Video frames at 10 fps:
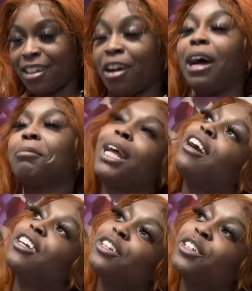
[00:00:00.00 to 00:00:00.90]
I'm like,
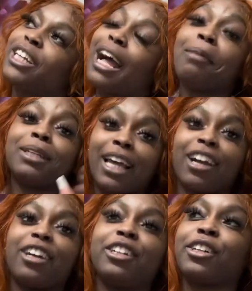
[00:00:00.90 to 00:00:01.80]
are you a I'll be like,
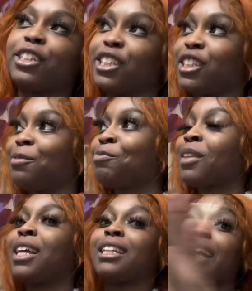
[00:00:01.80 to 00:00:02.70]
are you a Christian?
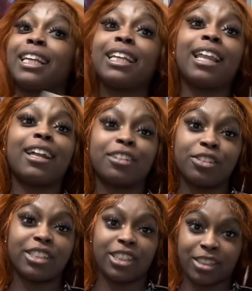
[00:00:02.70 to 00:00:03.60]
Now I get a lot of
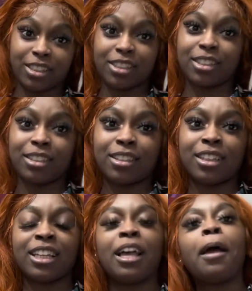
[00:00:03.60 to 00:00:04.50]
Christians.
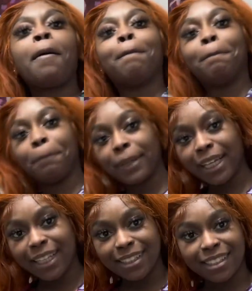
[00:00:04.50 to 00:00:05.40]

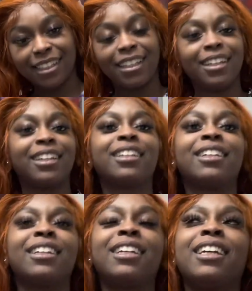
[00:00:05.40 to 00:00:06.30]
But
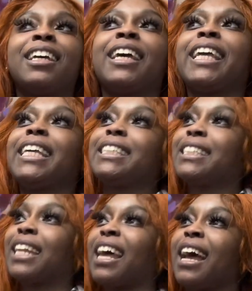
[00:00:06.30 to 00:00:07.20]

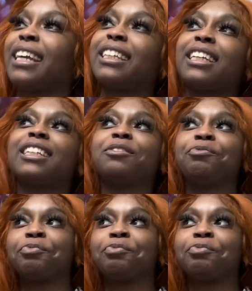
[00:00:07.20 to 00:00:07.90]
it's like I get